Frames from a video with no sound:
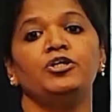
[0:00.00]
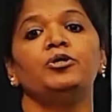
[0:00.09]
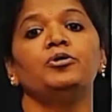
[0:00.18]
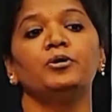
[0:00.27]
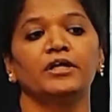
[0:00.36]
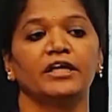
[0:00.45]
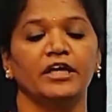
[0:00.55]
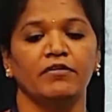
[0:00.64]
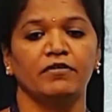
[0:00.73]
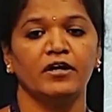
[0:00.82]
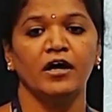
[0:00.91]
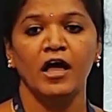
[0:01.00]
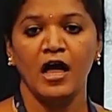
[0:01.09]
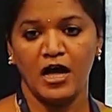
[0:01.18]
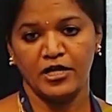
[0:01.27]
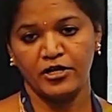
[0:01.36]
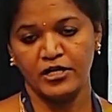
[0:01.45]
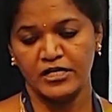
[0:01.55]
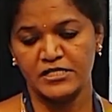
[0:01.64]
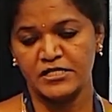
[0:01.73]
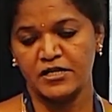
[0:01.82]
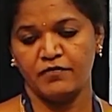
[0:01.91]
to give a
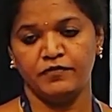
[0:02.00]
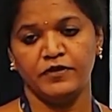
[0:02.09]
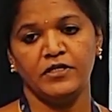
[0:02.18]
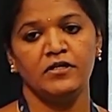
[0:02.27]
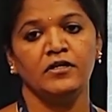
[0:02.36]
accuracy of the